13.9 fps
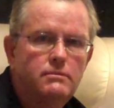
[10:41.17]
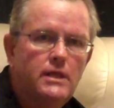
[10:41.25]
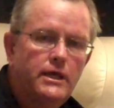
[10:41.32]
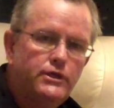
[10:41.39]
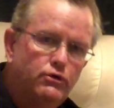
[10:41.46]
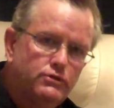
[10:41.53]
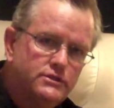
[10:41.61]
They
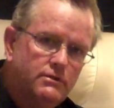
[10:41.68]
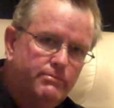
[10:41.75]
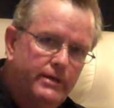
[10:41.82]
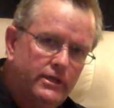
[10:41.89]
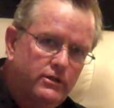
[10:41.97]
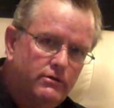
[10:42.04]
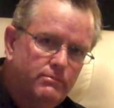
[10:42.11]
used the
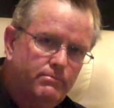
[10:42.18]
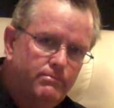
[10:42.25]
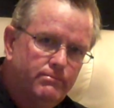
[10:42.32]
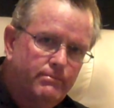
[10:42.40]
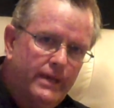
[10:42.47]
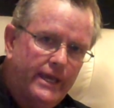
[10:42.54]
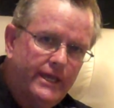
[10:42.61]
Baylor
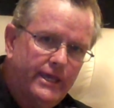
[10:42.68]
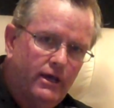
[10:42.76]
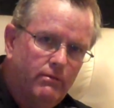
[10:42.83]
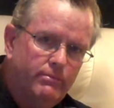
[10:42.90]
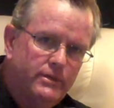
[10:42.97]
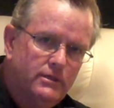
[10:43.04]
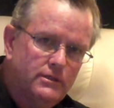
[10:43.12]

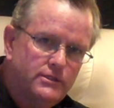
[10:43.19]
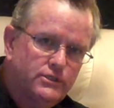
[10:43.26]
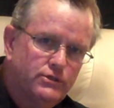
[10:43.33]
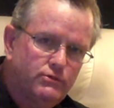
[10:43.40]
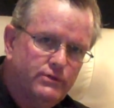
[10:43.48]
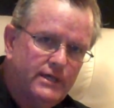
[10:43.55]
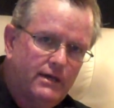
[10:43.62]
Bankout Bill in
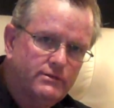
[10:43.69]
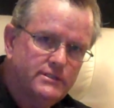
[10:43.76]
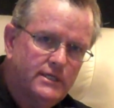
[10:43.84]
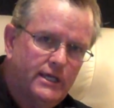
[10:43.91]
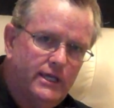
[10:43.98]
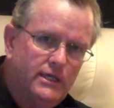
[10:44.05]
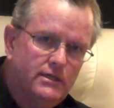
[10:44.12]

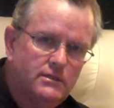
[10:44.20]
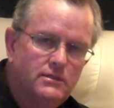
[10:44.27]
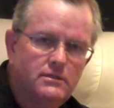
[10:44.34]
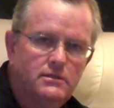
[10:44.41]
2008.